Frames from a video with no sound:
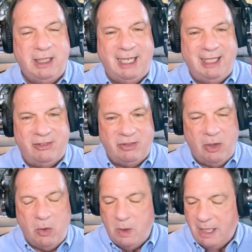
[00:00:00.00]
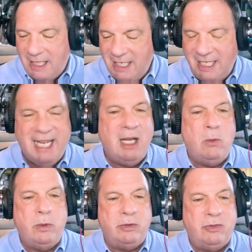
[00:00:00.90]
And so now
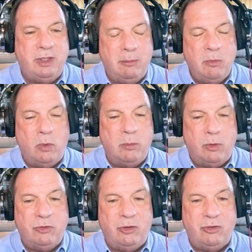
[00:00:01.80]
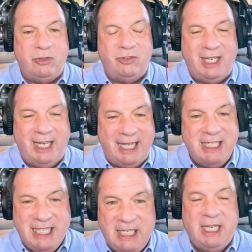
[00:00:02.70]
we're seeing more and more churches say, I
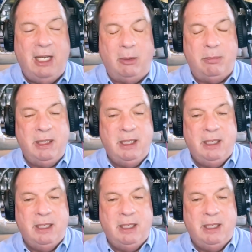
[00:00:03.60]
need help.